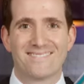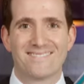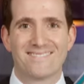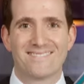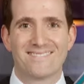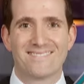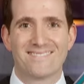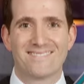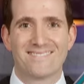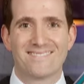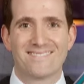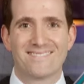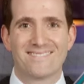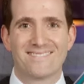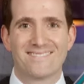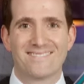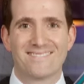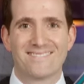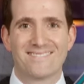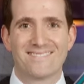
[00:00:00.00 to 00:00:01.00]

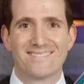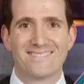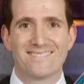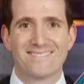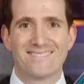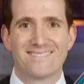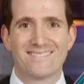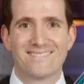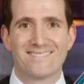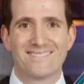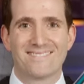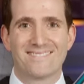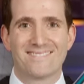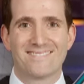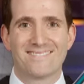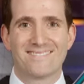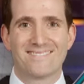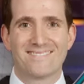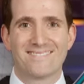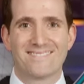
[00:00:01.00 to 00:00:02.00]

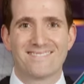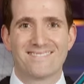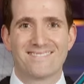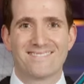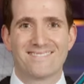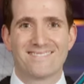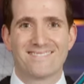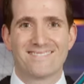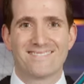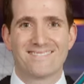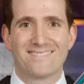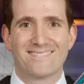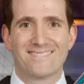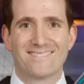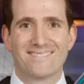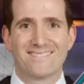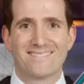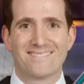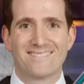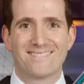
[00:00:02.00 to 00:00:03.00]

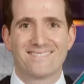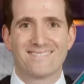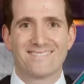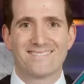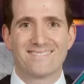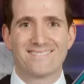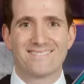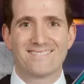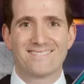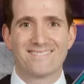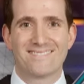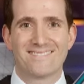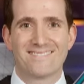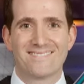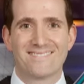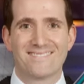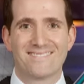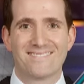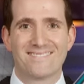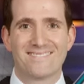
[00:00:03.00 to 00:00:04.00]

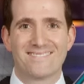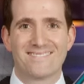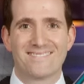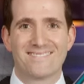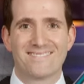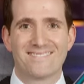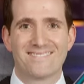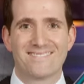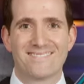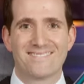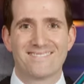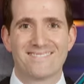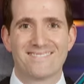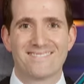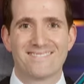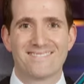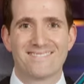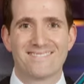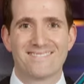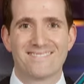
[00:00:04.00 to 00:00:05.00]

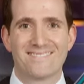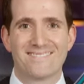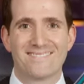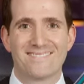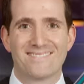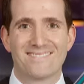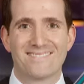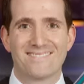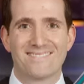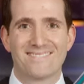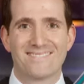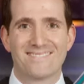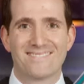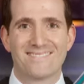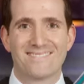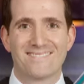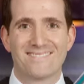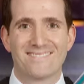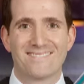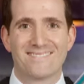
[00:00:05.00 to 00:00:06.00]

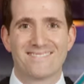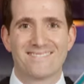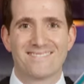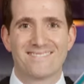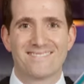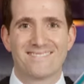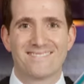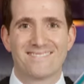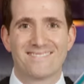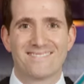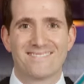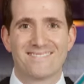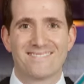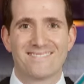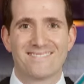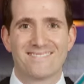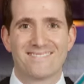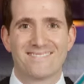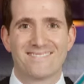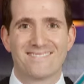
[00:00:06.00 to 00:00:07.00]

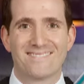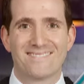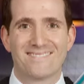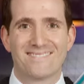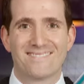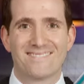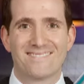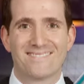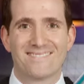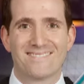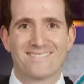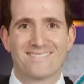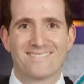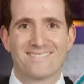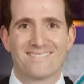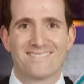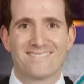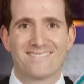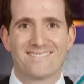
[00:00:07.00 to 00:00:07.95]
[no speech]